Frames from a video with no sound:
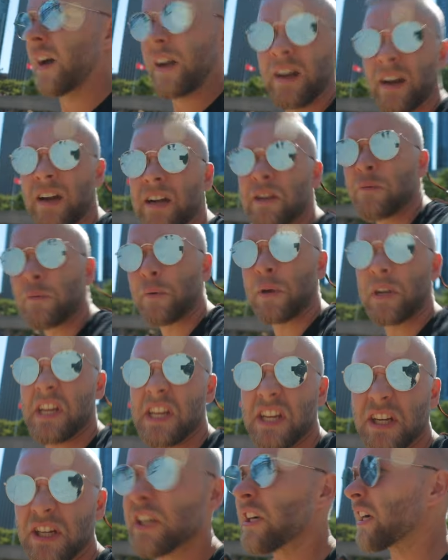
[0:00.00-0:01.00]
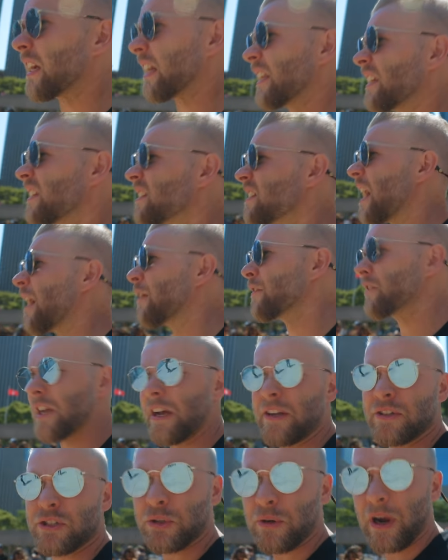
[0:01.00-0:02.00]
All right, we're here in downtown
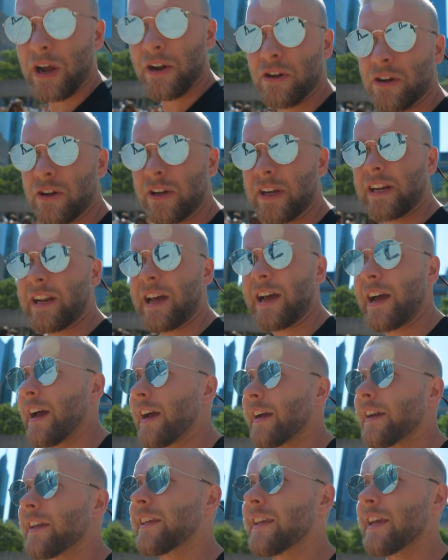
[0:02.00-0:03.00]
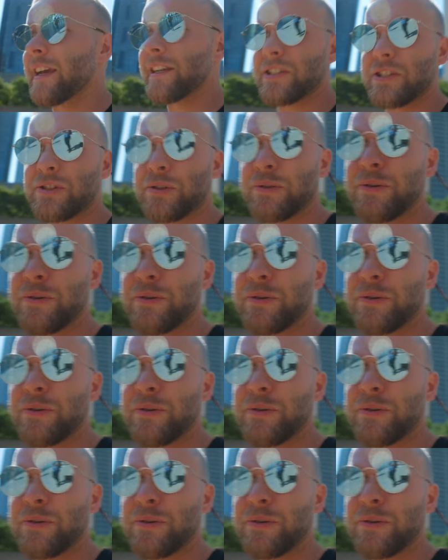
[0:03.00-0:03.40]
Toronto, and uh, guess